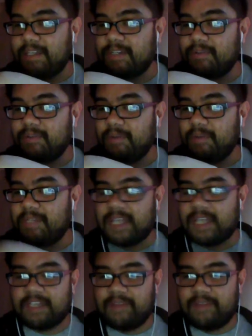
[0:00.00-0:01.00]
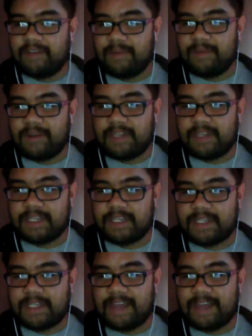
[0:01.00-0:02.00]
who are obsessive enough about this
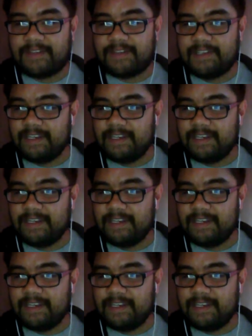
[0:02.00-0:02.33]
that